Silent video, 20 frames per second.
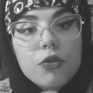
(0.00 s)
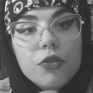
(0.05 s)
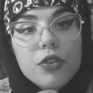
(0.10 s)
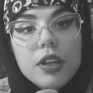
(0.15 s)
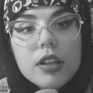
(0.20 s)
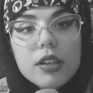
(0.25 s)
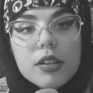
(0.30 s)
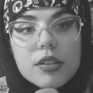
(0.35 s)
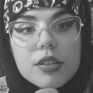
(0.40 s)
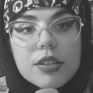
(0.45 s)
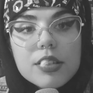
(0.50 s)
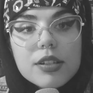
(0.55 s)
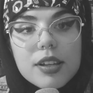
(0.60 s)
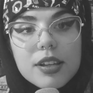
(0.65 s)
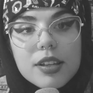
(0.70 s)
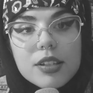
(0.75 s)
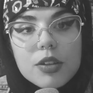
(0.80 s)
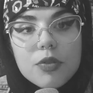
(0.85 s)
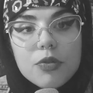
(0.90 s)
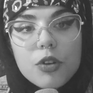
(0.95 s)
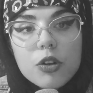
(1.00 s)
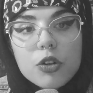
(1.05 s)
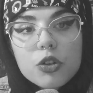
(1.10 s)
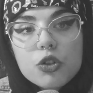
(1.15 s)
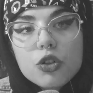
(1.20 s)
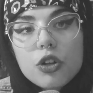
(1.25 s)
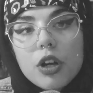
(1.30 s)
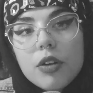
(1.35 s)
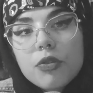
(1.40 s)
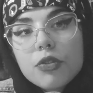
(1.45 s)
feels as if you're
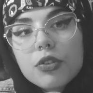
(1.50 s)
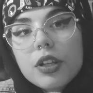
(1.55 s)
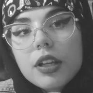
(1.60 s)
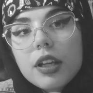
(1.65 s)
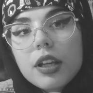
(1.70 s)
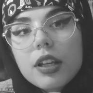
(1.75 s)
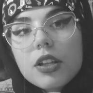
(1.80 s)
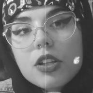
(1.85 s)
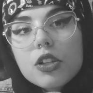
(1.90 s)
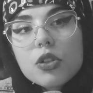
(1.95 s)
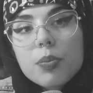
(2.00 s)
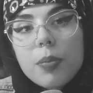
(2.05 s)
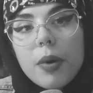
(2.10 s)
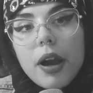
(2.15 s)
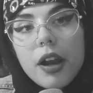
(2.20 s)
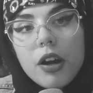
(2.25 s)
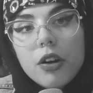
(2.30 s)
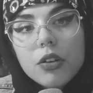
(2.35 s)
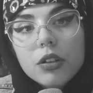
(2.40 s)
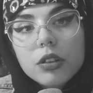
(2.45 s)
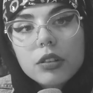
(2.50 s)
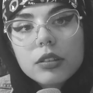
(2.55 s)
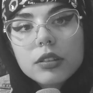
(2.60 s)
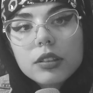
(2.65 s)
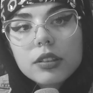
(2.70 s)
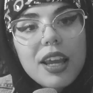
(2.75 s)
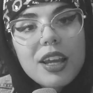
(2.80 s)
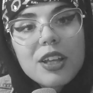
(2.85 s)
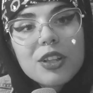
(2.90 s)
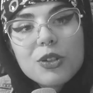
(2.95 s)
drifting in a spiral,
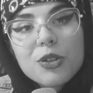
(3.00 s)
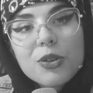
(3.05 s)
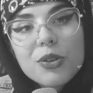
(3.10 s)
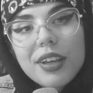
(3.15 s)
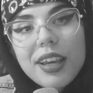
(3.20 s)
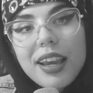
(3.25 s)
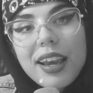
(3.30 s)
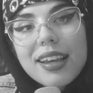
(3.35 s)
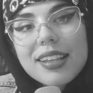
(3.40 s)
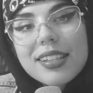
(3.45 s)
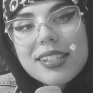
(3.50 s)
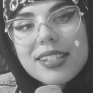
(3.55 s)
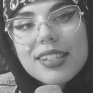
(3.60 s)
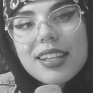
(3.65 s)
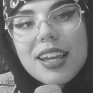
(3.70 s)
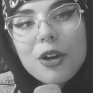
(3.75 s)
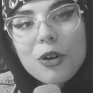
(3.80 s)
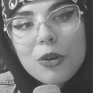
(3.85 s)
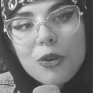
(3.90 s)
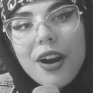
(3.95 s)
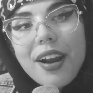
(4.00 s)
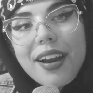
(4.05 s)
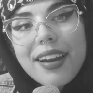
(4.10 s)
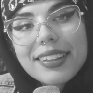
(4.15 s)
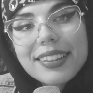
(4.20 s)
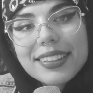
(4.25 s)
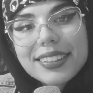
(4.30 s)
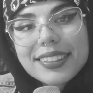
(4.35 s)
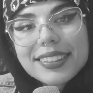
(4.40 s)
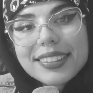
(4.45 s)
and you can't stay
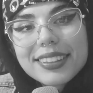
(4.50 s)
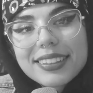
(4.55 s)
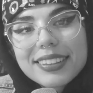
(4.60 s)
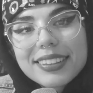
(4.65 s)
right.